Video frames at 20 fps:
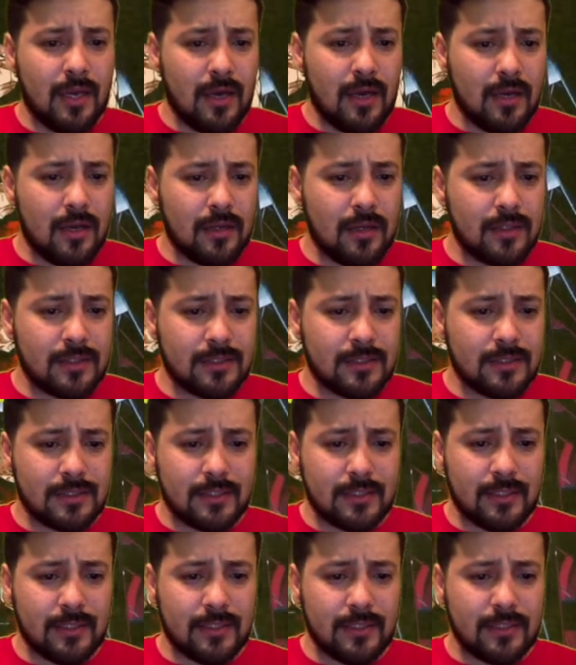Let's
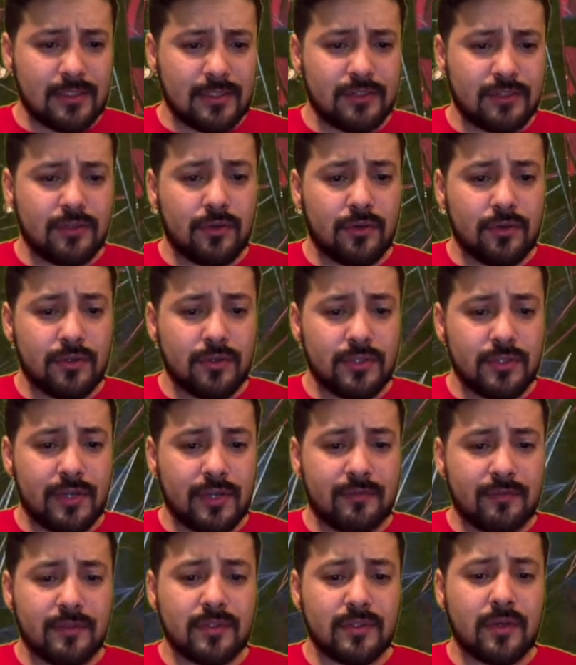see, Surge.
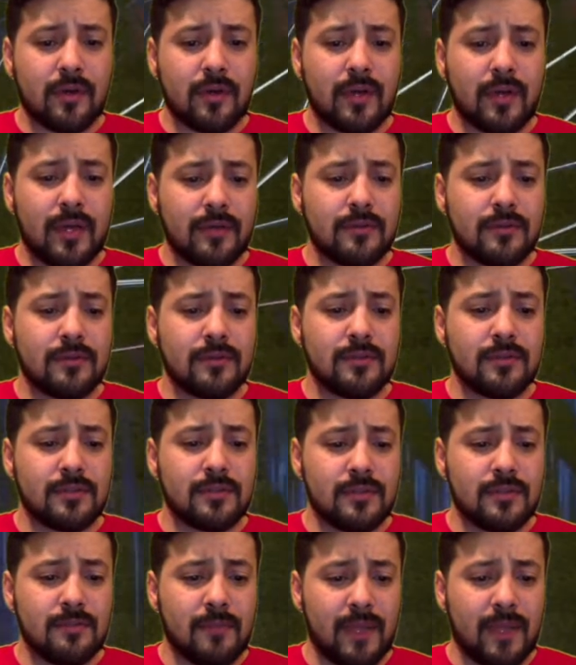After this card enters
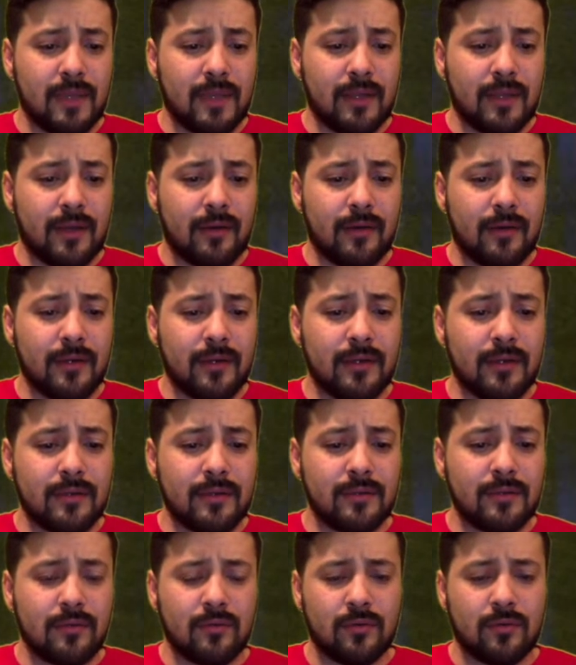the melee area,
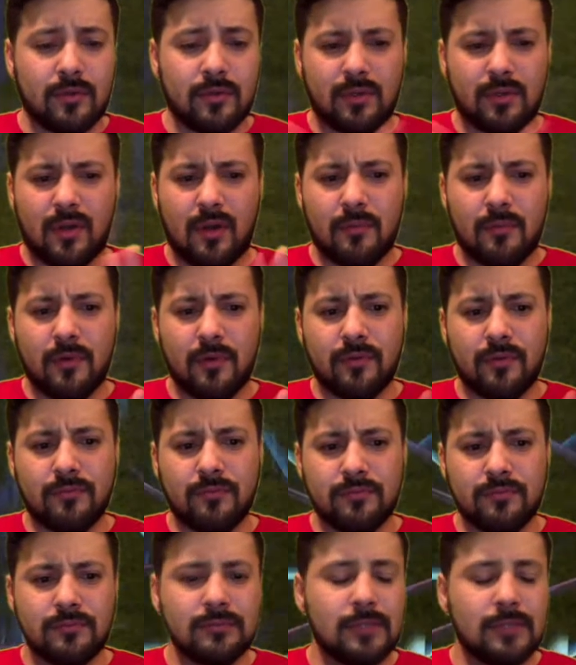or combo,
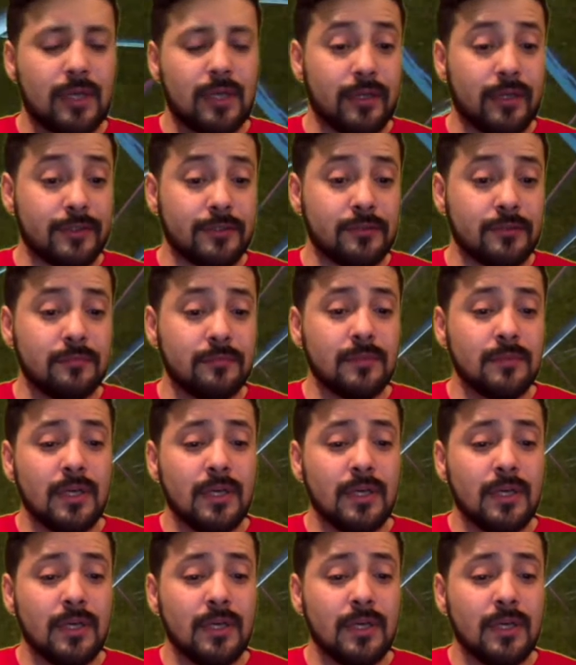I assume,